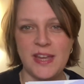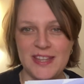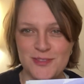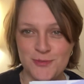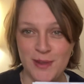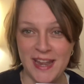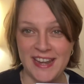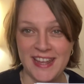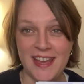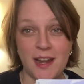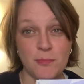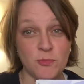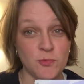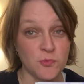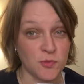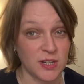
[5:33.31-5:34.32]
it's ready, and
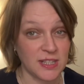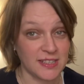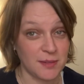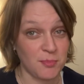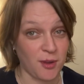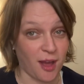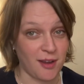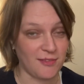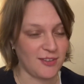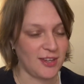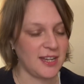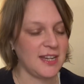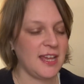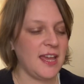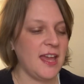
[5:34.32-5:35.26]
I'm really proud of it.